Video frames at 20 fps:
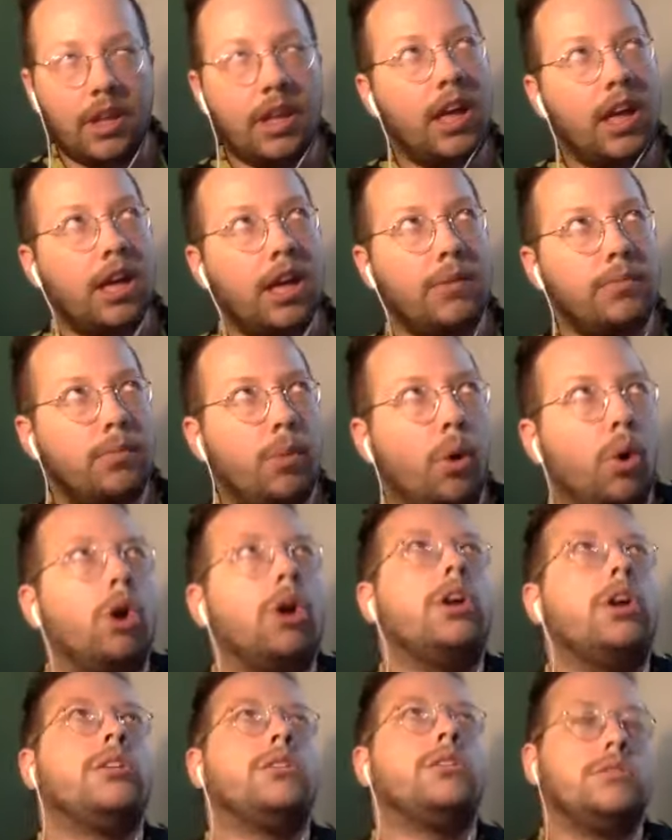uh,
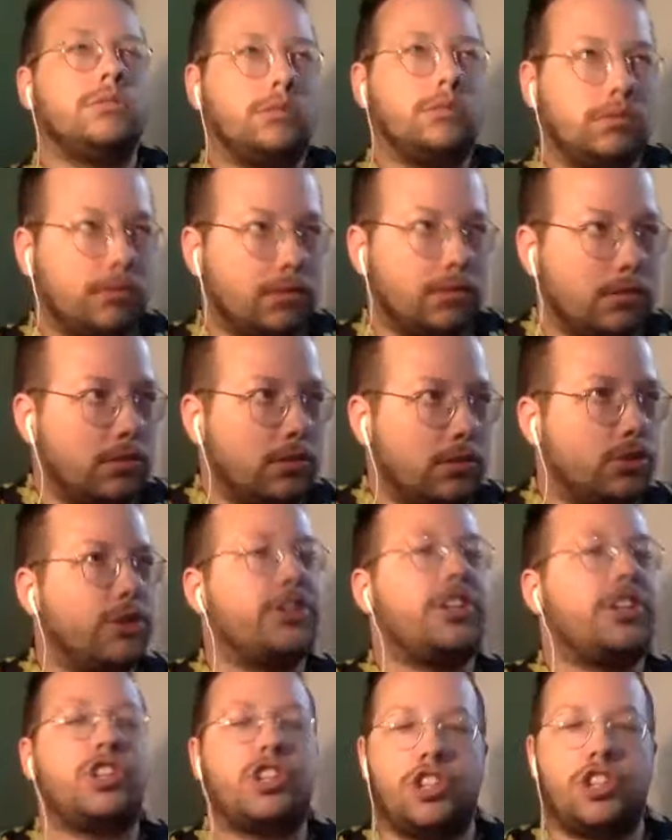more
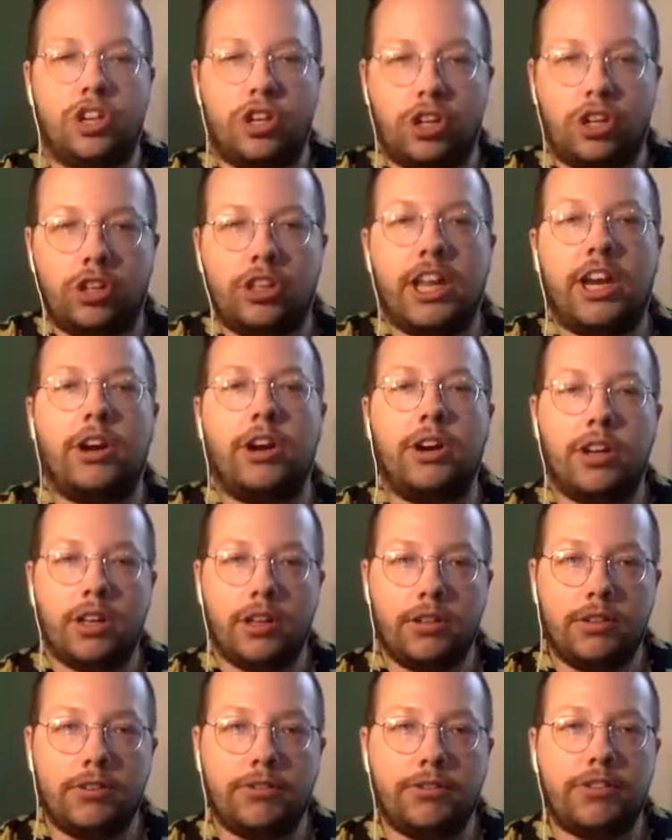traditional
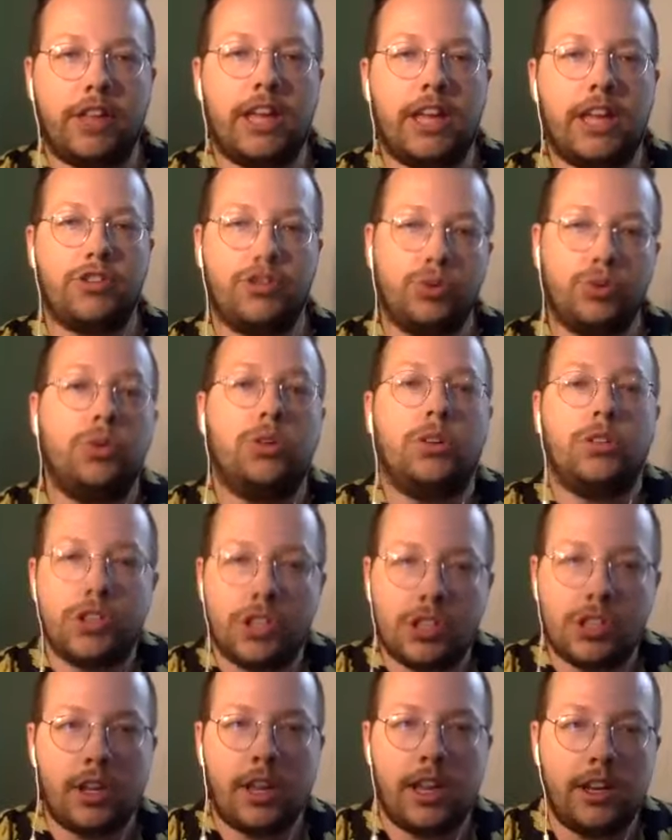narrative like
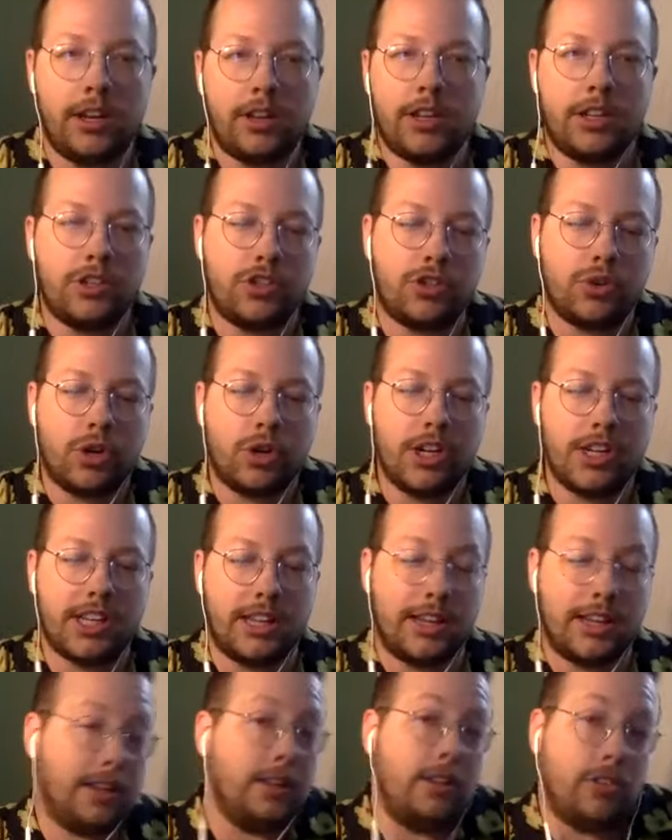tools in, in
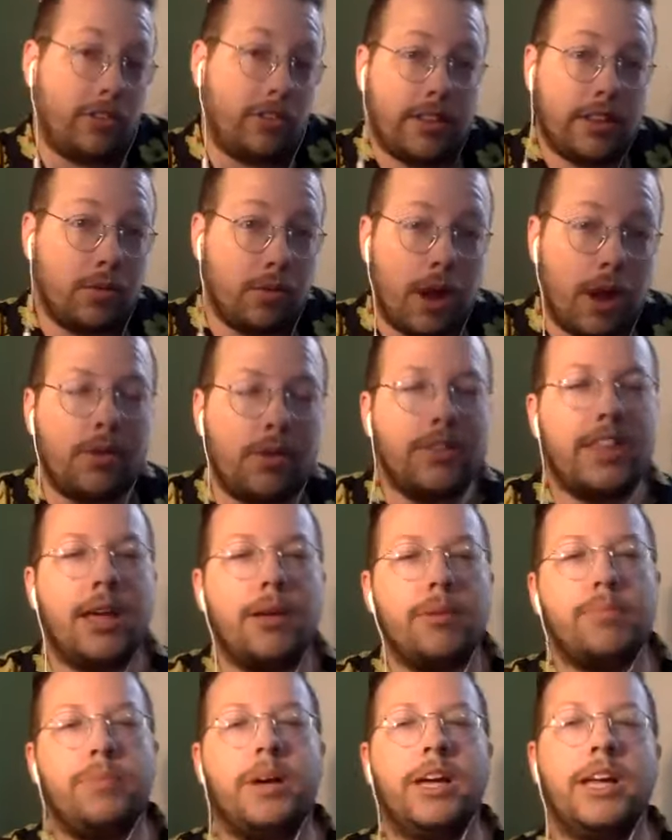storytelling and there's nothing wrong with
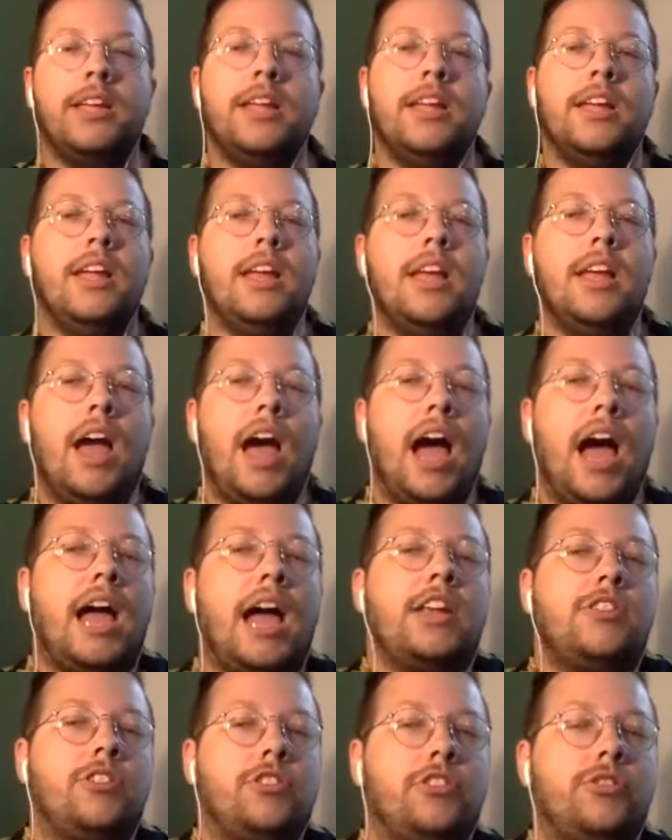that but
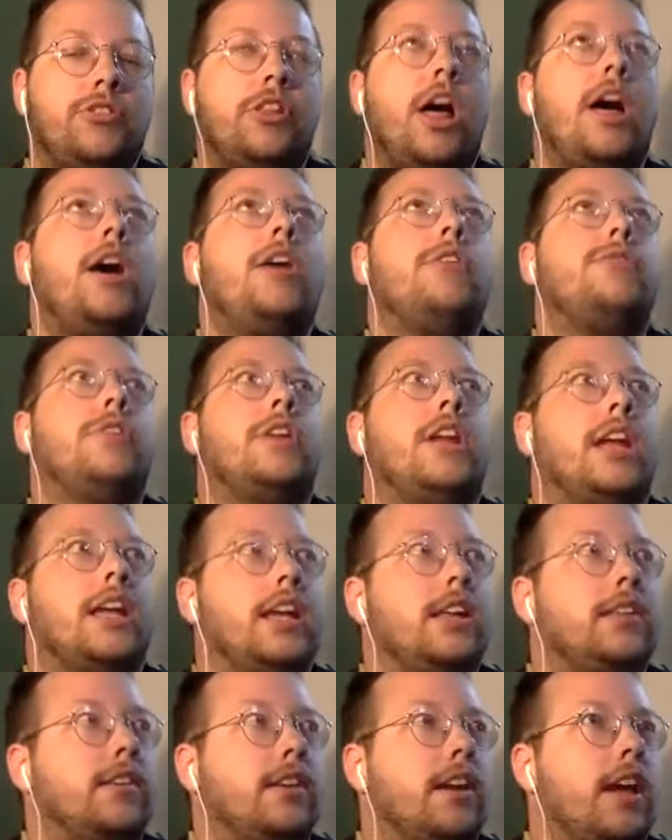I just love when I
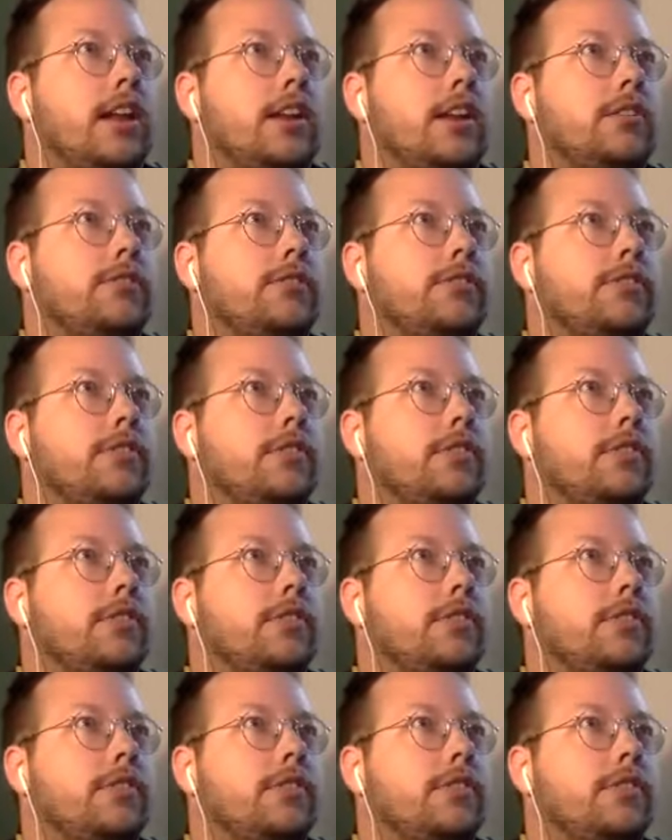get to kind of